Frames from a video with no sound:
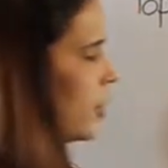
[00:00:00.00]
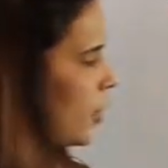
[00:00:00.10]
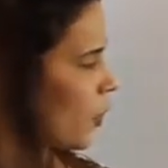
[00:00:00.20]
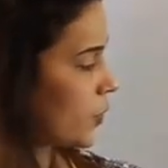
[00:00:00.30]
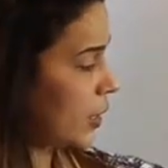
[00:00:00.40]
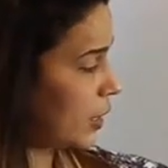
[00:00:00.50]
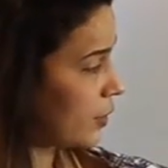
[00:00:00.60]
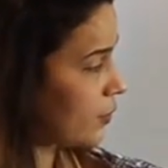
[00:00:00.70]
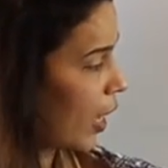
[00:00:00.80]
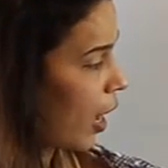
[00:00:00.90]
Now
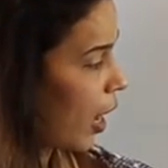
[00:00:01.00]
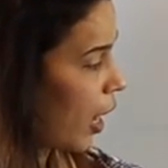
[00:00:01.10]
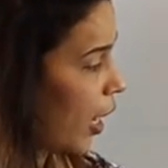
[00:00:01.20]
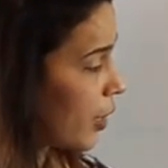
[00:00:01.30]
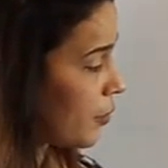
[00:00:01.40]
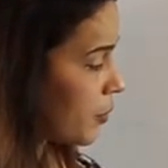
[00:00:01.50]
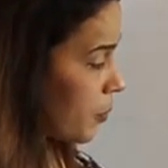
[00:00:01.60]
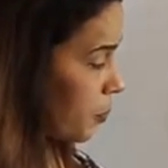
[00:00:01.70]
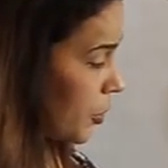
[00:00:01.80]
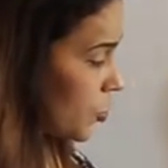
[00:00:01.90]
these are
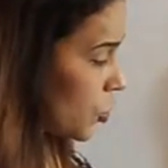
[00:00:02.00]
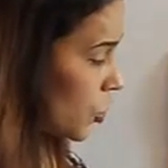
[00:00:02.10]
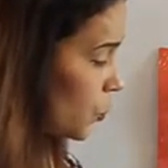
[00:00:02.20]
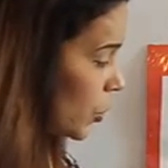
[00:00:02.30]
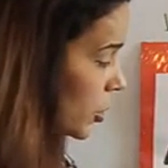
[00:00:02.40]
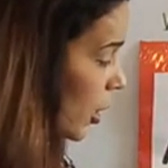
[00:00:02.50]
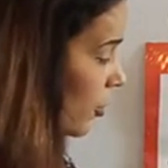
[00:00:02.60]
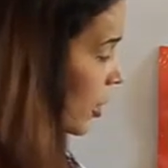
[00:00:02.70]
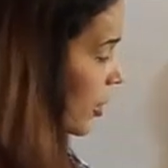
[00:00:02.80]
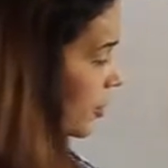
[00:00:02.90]
the pictures which are
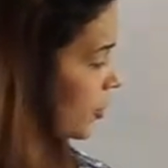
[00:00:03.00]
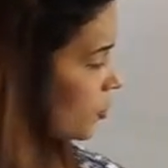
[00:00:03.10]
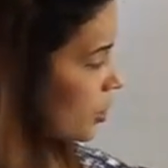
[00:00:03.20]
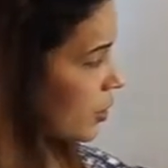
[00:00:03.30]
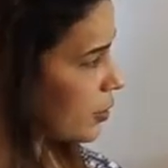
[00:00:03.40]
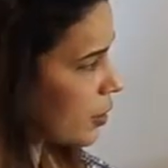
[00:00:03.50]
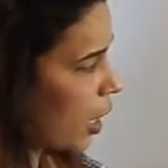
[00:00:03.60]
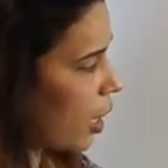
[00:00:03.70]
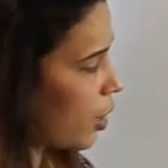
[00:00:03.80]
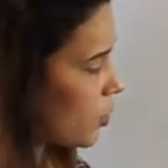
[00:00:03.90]
related to the
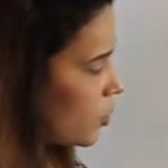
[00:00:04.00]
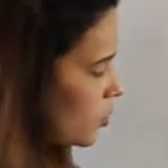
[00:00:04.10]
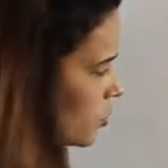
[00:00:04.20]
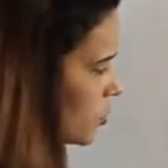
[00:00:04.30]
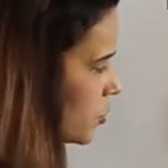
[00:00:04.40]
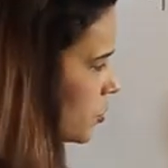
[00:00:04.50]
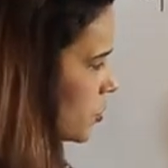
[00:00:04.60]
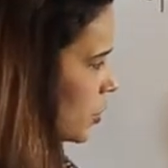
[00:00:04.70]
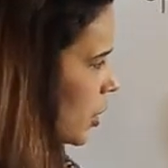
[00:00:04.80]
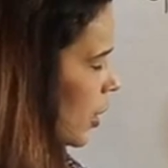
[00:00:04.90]

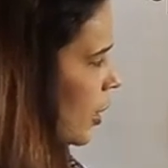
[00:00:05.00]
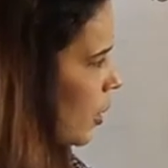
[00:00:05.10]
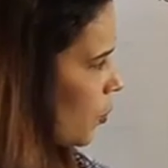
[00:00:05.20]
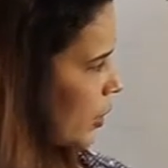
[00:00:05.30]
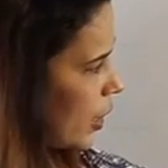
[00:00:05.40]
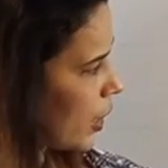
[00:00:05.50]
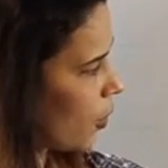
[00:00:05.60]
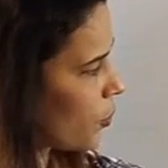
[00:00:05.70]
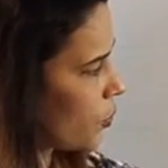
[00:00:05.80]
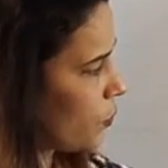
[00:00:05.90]
sound. Okay,
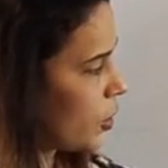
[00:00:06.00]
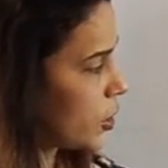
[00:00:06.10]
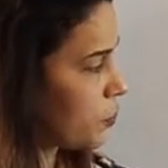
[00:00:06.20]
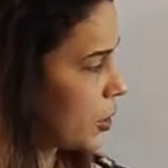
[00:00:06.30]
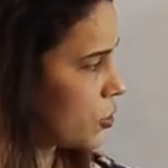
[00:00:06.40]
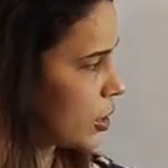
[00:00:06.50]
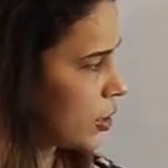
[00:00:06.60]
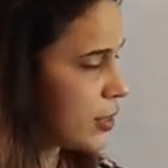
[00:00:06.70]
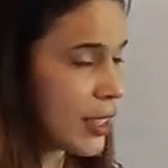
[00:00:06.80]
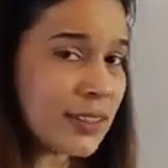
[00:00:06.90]
now which picture
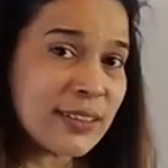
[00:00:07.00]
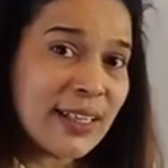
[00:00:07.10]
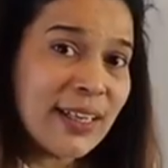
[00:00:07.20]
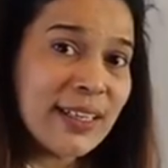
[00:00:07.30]
is this?